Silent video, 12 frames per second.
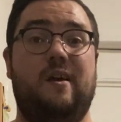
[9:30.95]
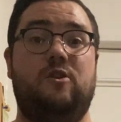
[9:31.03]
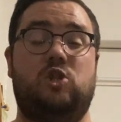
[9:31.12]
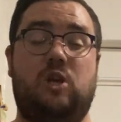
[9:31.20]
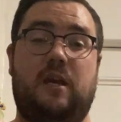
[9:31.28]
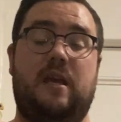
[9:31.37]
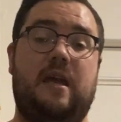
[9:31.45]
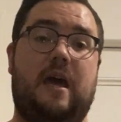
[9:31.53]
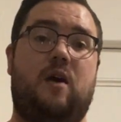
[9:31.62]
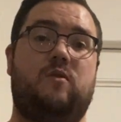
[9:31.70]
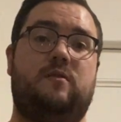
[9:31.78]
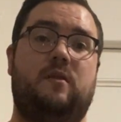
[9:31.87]
checking
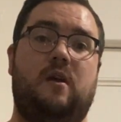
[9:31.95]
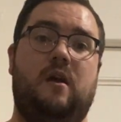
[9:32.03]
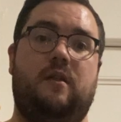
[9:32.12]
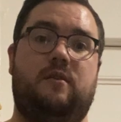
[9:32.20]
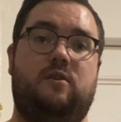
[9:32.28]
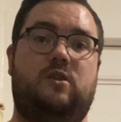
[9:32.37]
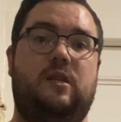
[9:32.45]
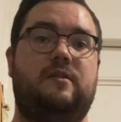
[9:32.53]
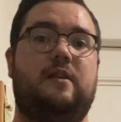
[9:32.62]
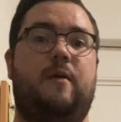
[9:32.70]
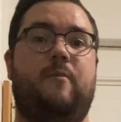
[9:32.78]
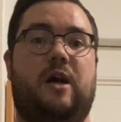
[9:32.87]
out the
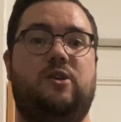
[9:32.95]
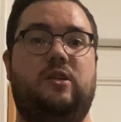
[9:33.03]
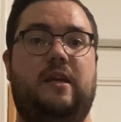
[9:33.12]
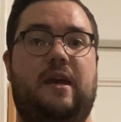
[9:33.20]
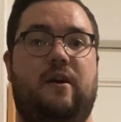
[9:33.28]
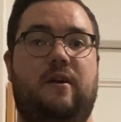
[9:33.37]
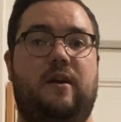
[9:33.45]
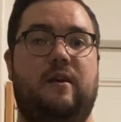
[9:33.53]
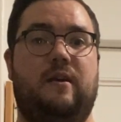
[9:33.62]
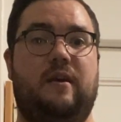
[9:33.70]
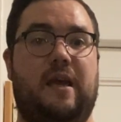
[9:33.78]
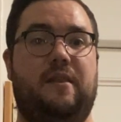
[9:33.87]
Shinsaibashi
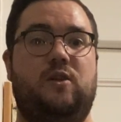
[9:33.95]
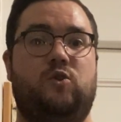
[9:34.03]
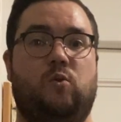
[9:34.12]
area and the